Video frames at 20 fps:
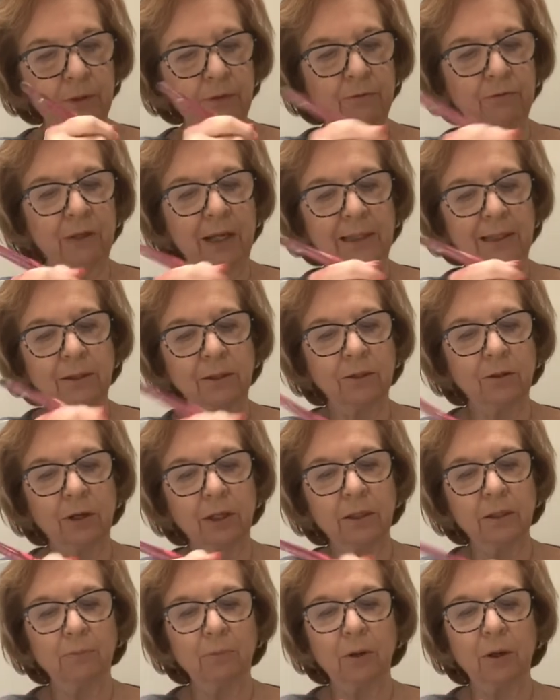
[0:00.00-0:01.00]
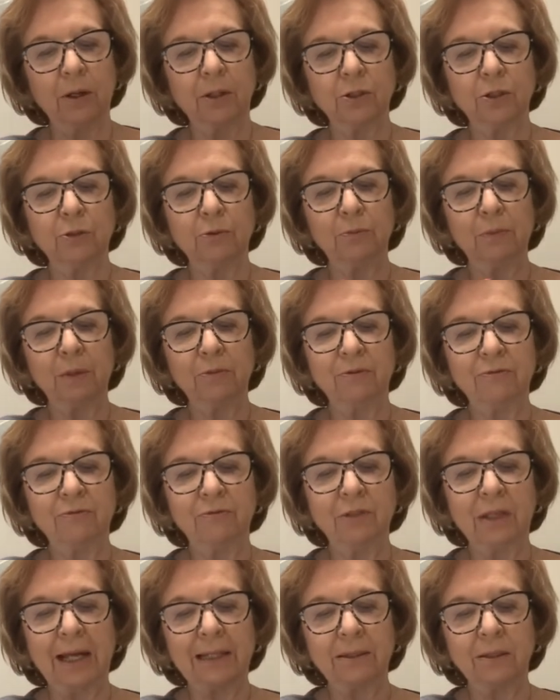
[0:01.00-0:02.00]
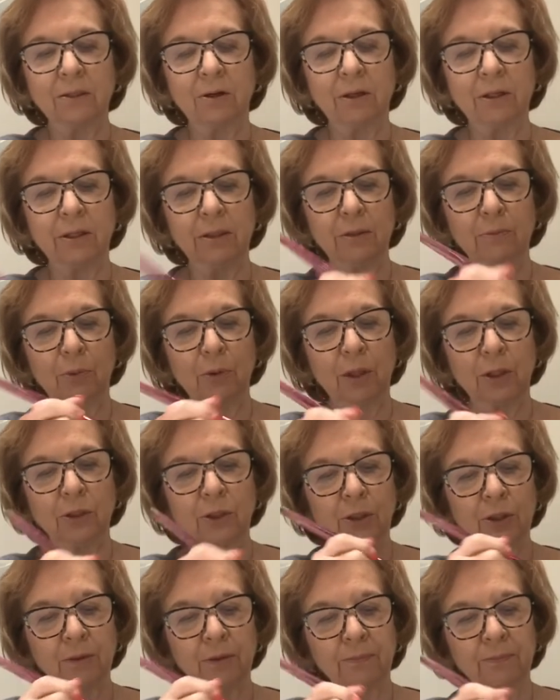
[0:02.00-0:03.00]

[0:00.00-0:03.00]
Flat side of the brush. Remember, flat side of the brush.